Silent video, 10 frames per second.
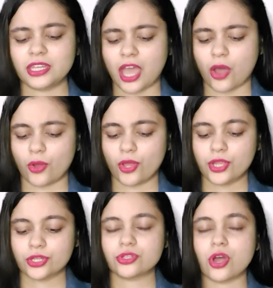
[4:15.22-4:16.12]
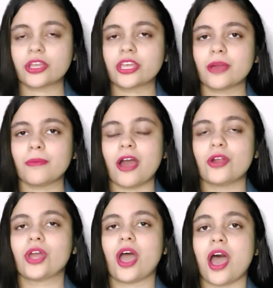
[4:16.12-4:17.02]
Now, talking
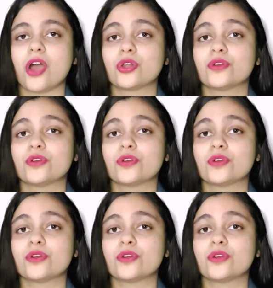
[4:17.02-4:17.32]
about how